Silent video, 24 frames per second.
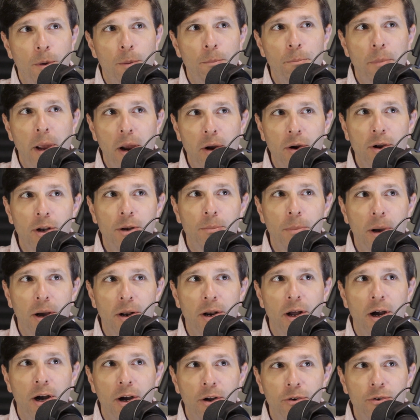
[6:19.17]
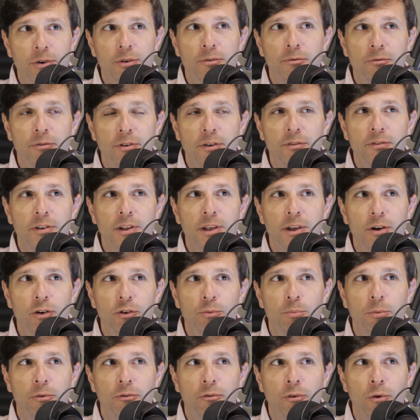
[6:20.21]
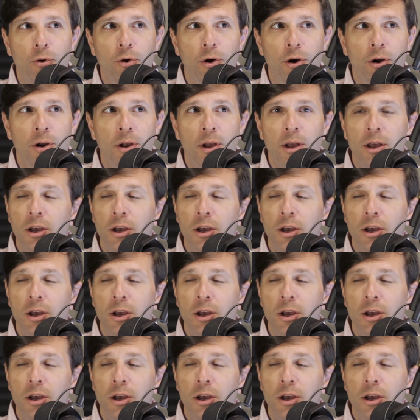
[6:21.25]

been buried about 150 years before,